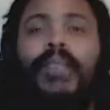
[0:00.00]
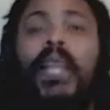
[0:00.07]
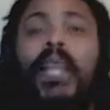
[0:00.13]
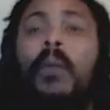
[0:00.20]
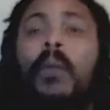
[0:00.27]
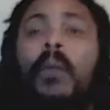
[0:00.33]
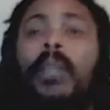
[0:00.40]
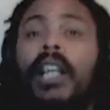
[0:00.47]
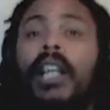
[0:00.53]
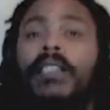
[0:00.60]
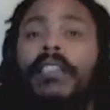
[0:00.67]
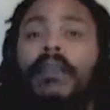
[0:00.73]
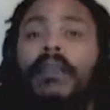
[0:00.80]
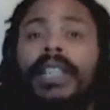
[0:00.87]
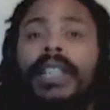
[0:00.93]
We'll also be
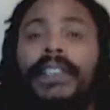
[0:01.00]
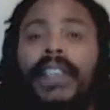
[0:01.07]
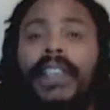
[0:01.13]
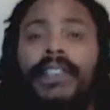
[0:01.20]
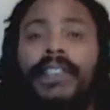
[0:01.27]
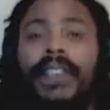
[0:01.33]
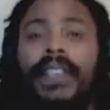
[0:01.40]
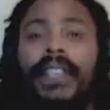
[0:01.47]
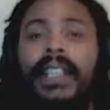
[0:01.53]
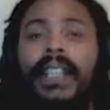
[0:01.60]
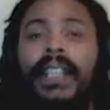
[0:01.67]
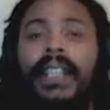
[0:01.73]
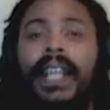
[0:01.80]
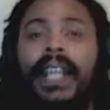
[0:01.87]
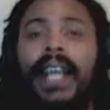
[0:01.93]
discussing
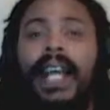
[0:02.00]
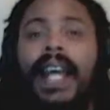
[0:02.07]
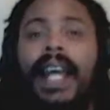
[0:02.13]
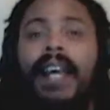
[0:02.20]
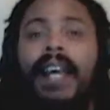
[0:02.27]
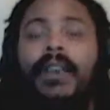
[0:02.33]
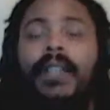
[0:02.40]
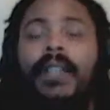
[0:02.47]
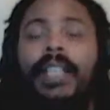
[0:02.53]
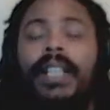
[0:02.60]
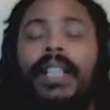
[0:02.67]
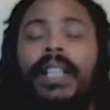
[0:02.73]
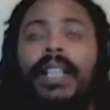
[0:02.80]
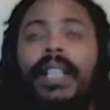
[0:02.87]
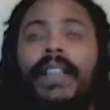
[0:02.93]
how
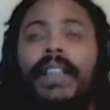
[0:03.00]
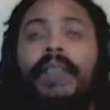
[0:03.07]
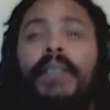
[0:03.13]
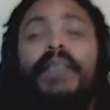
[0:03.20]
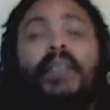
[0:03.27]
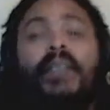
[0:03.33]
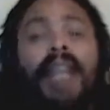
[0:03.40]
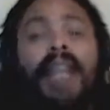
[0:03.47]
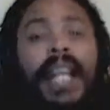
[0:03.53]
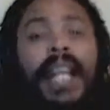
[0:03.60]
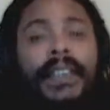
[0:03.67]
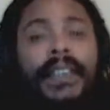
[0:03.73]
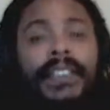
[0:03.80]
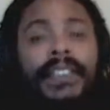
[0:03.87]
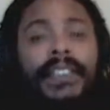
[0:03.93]
the middle path is
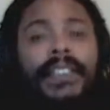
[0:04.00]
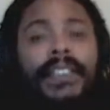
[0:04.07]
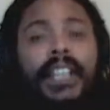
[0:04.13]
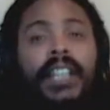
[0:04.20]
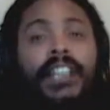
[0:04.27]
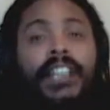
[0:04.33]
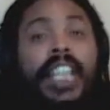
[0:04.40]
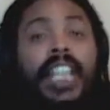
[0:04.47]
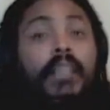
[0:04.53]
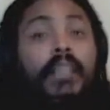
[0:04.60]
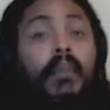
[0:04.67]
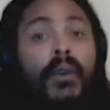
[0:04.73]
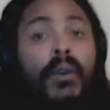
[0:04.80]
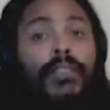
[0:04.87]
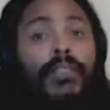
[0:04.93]
discussed in
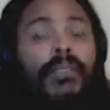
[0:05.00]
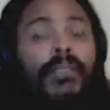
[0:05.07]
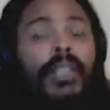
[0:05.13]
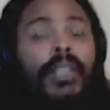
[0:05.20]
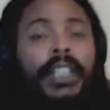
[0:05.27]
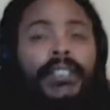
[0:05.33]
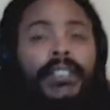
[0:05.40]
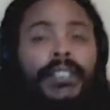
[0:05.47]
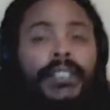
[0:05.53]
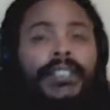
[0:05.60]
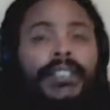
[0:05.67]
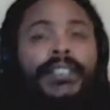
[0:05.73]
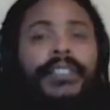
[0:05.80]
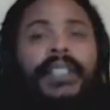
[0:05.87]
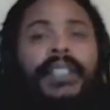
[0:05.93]
most religions,
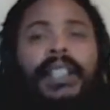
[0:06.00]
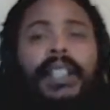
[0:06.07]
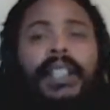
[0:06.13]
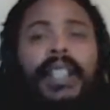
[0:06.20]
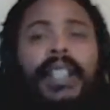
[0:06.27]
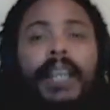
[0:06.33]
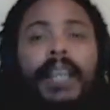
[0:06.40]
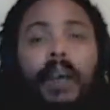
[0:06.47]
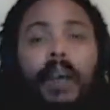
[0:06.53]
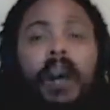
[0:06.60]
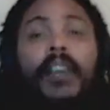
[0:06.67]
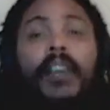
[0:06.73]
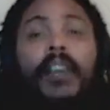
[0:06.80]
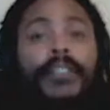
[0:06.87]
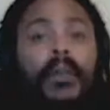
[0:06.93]
and
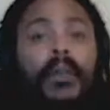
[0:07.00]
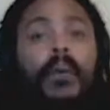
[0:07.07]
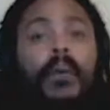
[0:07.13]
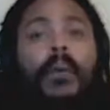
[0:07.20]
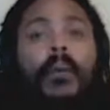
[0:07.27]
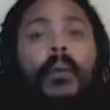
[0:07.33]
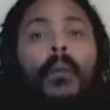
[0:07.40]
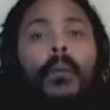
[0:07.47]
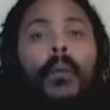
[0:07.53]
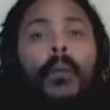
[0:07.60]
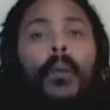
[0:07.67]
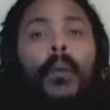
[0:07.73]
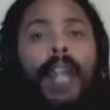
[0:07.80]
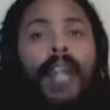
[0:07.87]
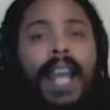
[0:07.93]
also what
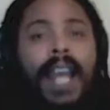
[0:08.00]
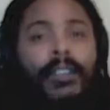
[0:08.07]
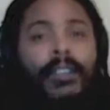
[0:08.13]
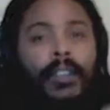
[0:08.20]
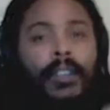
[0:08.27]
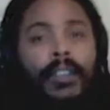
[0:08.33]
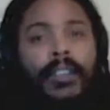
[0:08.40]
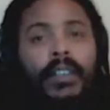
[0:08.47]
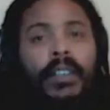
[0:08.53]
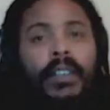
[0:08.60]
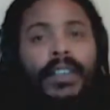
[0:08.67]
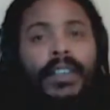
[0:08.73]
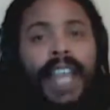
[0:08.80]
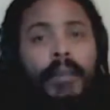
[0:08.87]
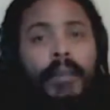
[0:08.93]
I've learned
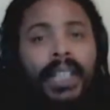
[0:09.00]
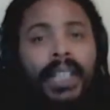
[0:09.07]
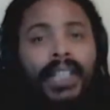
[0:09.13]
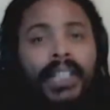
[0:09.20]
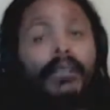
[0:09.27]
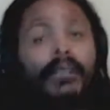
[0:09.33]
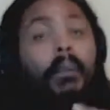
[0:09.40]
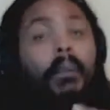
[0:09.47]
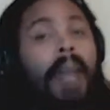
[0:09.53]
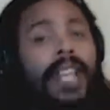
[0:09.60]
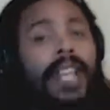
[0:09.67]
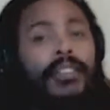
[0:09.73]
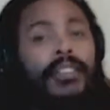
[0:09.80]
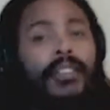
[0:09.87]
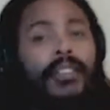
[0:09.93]
that means for my
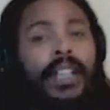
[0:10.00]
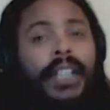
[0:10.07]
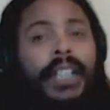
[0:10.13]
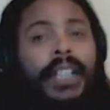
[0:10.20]
journey.